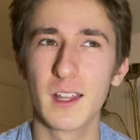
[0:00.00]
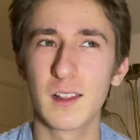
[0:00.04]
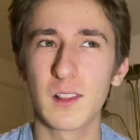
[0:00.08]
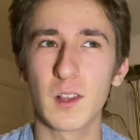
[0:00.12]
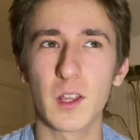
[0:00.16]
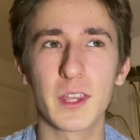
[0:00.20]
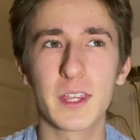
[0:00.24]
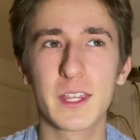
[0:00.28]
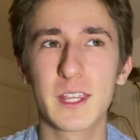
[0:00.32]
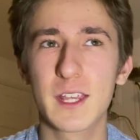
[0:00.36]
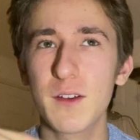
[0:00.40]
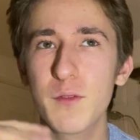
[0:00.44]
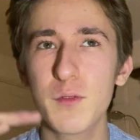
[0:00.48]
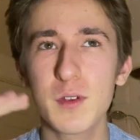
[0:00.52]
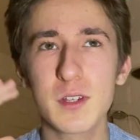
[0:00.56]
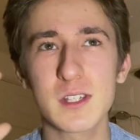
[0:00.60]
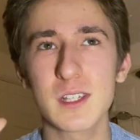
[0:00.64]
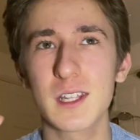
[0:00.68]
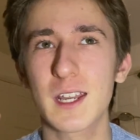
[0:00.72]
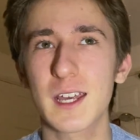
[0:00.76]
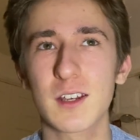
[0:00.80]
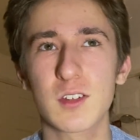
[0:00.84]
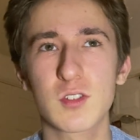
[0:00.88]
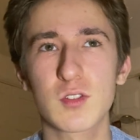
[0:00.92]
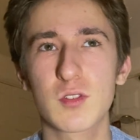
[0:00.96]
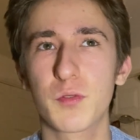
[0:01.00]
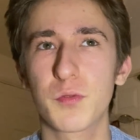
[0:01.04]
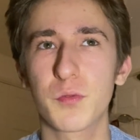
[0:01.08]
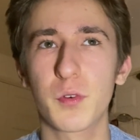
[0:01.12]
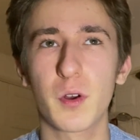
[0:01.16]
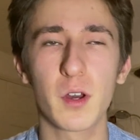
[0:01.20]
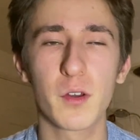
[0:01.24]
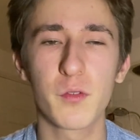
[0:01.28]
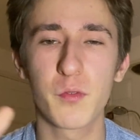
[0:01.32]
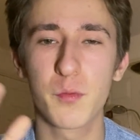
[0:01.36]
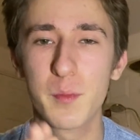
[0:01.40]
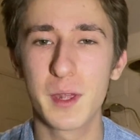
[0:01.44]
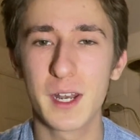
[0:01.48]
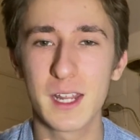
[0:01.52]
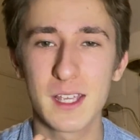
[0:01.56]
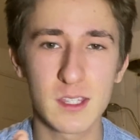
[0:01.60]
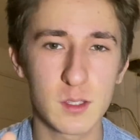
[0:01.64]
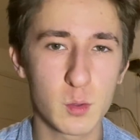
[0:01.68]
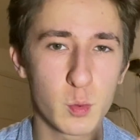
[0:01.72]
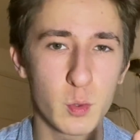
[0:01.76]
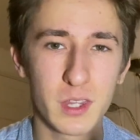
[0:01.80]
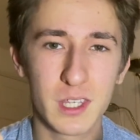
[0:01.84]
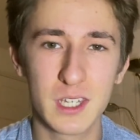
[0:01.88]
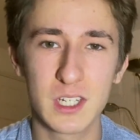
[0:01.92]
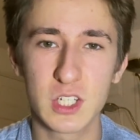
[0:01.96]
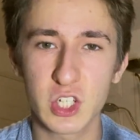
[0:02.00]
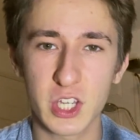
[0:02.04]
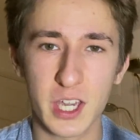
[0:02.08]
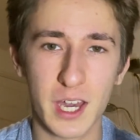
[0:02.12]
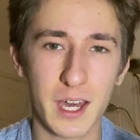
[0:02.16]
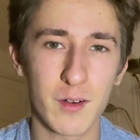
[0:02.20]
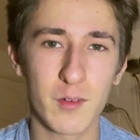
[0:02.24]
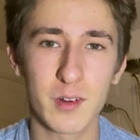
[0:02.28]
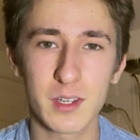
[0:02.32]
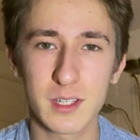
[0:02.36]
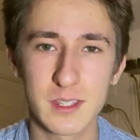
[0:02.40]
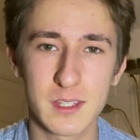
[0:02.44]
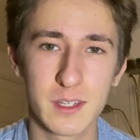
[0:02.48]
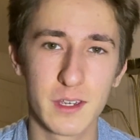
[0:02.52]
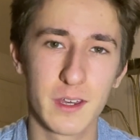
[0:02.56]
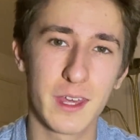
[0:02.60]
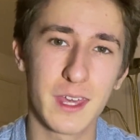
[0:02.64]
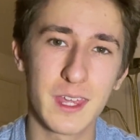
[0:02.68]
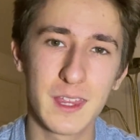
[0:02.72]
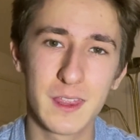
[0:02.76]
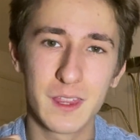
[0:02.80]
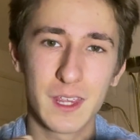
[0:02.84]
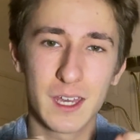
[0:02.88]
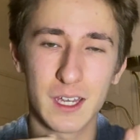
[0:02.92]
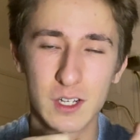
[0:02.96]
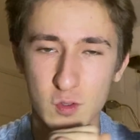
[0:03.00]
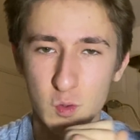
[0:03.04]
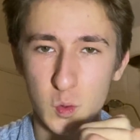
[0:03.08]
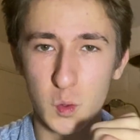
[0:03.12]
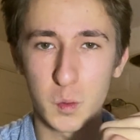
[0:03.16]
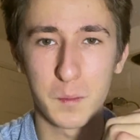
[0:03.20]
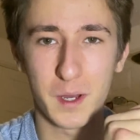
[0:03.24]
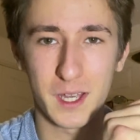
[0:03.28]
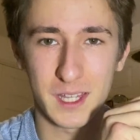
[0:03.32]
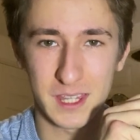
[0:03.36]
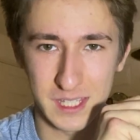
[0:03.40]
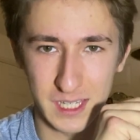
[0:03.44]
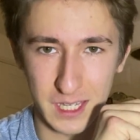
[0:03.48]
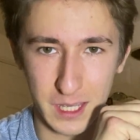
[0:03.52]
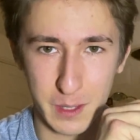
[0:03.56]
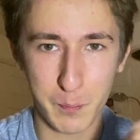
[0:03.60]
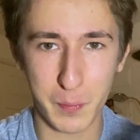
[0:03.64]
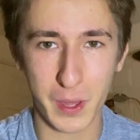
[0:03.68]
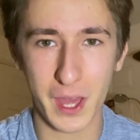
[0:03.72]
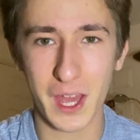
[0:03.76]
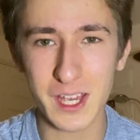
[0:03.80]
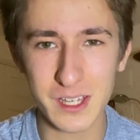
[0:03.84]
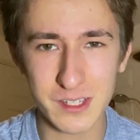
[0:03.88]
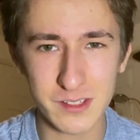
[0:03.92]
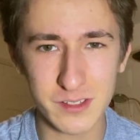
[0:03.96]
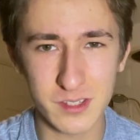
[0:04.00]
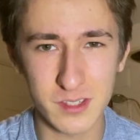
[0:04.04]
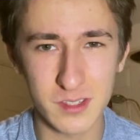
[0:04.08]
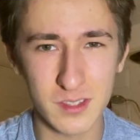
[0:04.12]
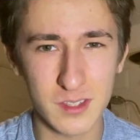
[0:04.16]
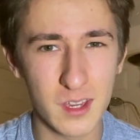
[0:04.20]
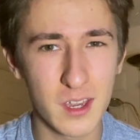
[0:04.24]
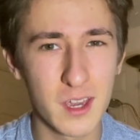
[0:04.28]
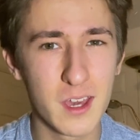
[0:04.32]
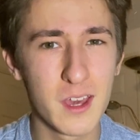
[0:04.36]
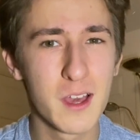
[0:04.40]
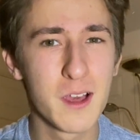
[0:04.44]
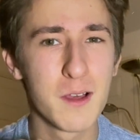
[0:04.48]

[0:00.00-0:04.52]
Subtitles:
Like, give us an extra 5 minutes with each character in their traumatic past.